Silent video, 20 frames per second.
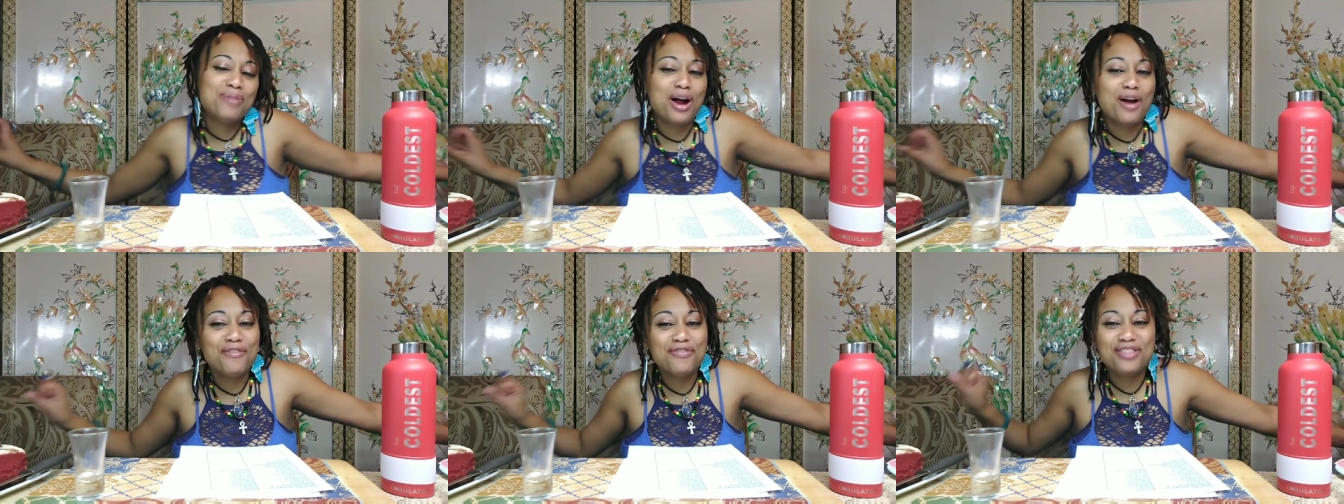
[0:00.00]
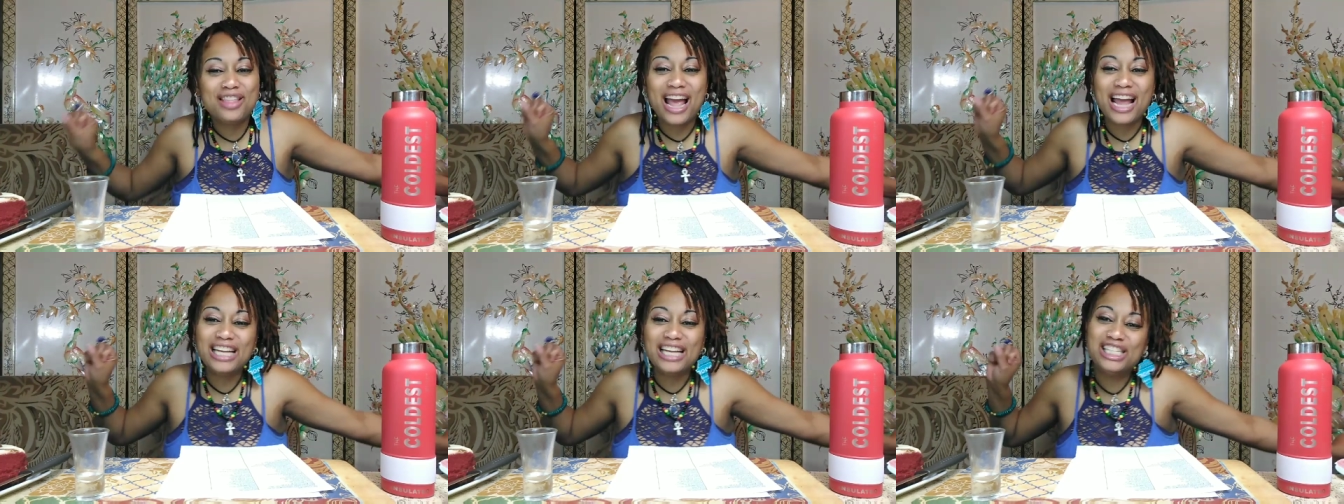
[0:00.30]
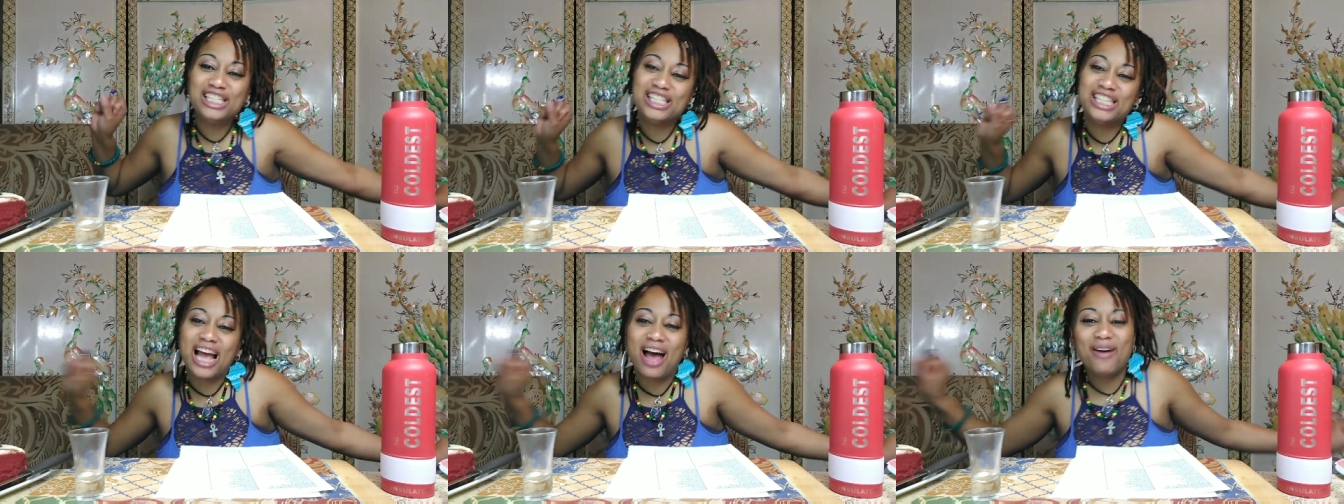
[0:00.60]
birthday
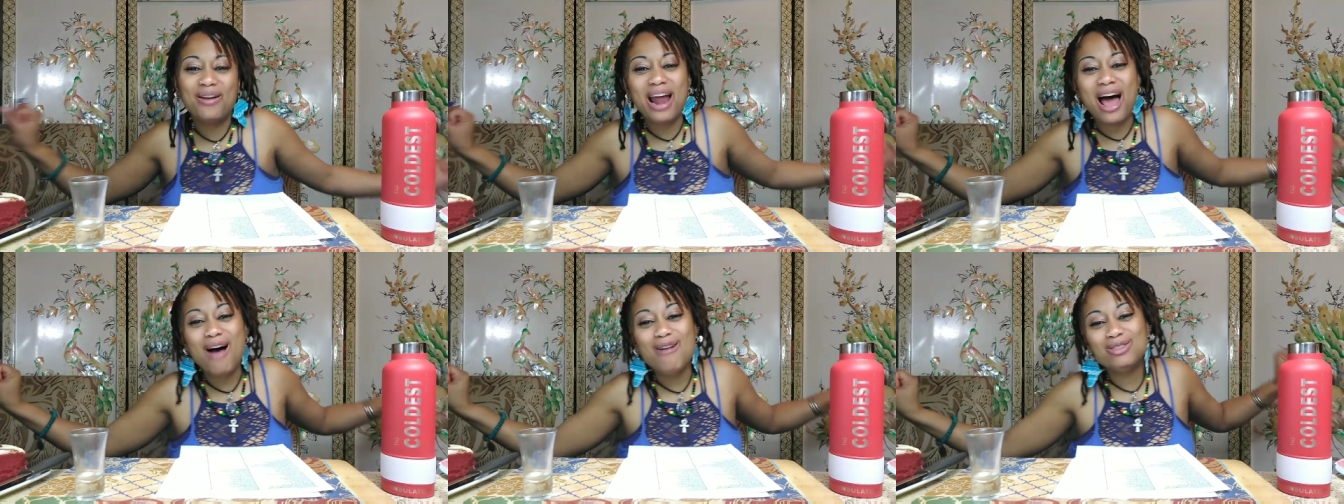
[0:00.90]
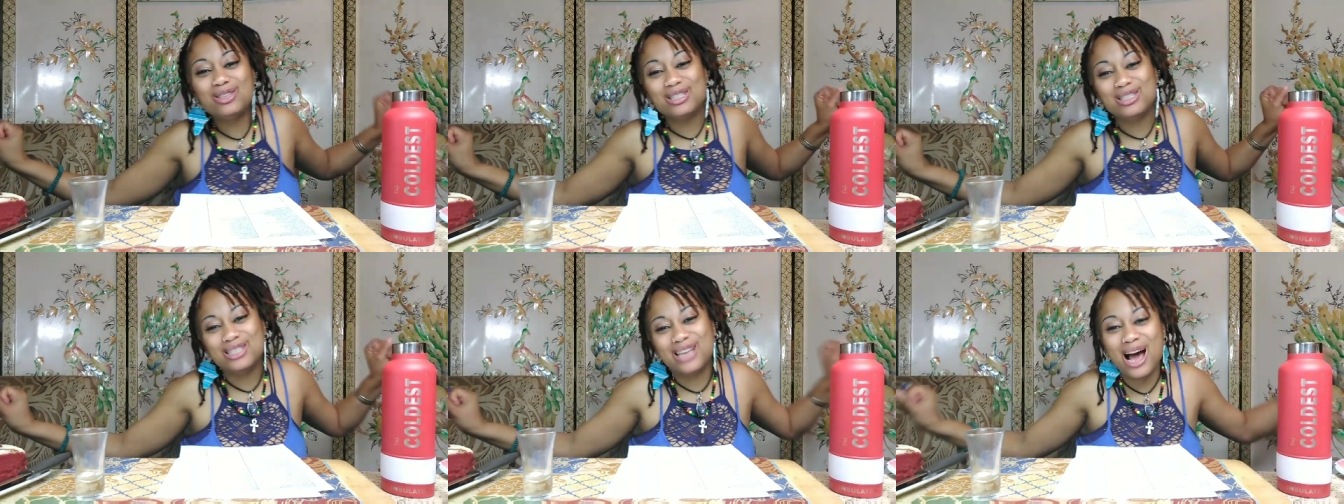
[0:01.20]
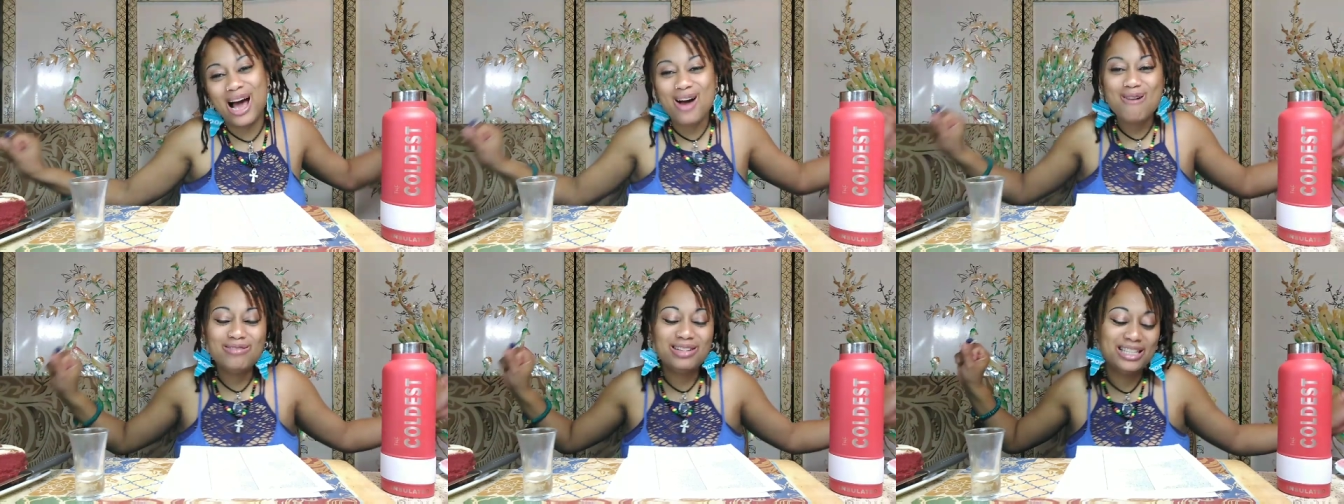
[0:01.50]
shout outs
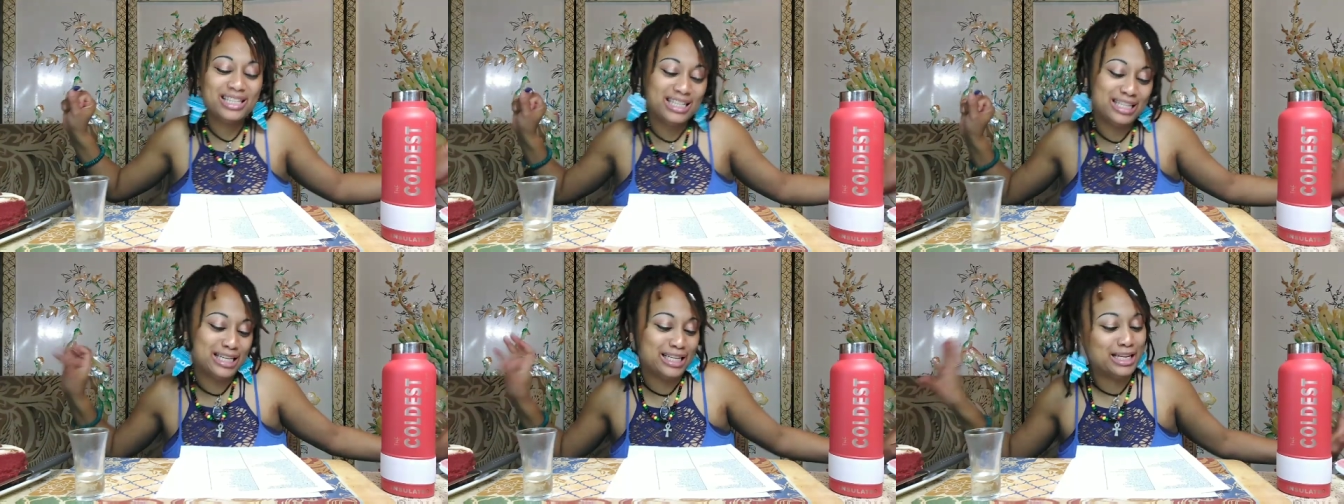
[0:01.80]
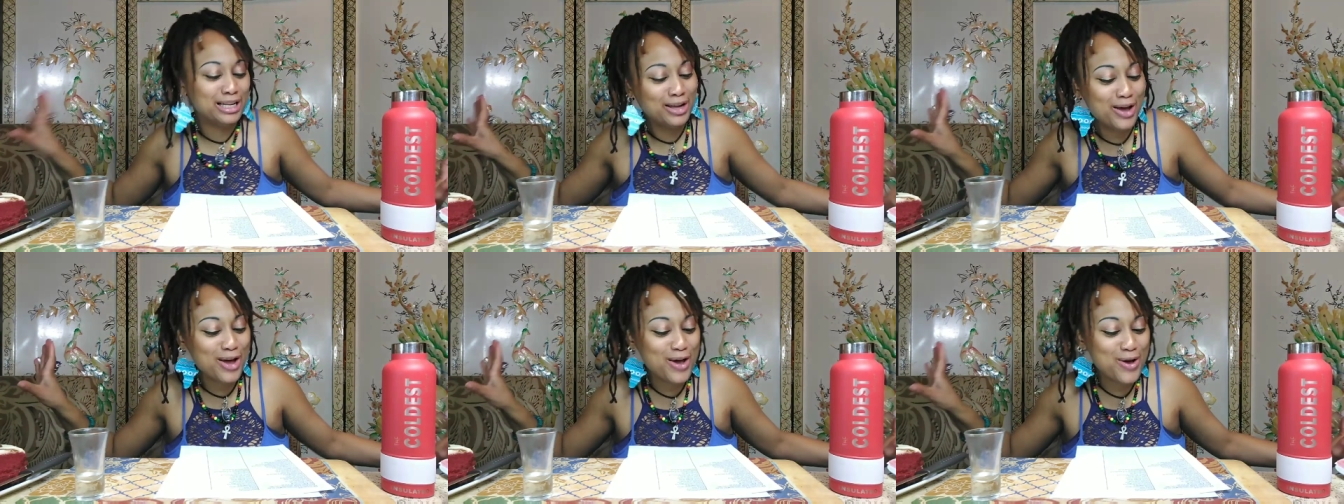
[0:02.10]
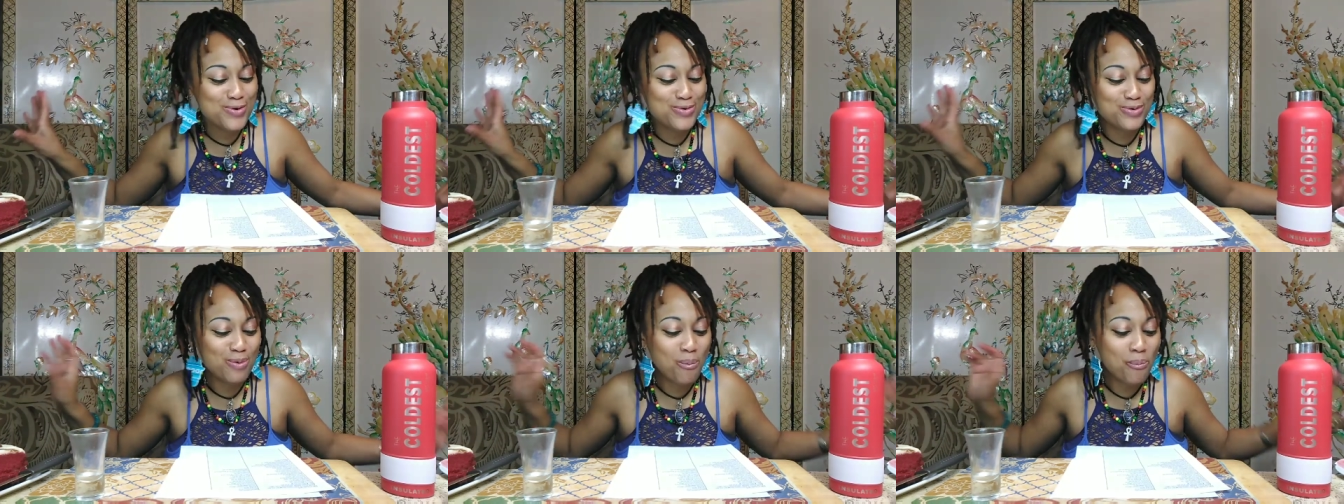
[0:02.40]
go
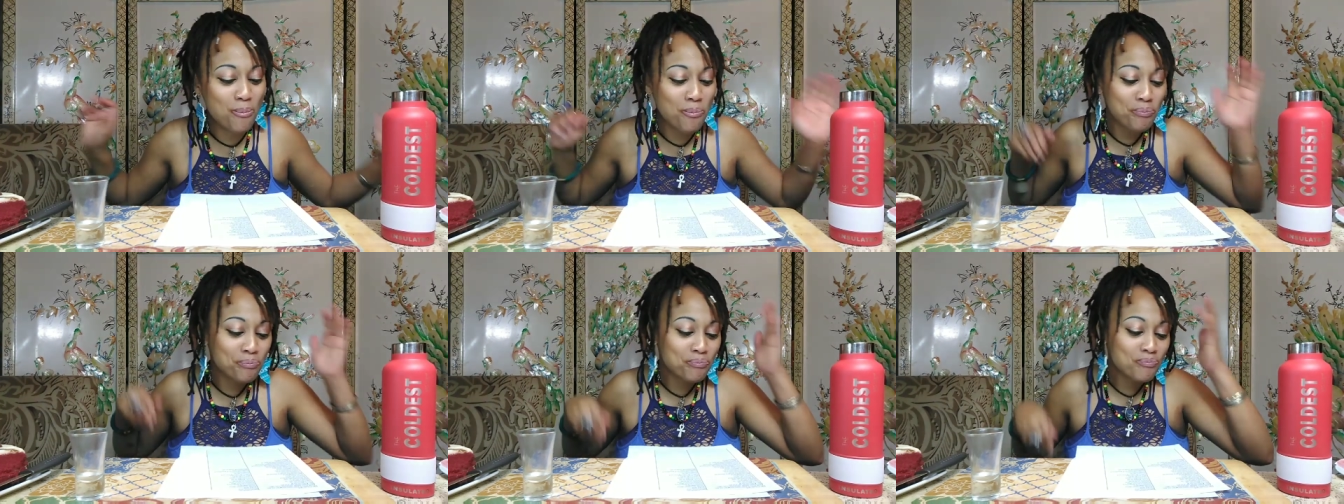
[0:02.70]
to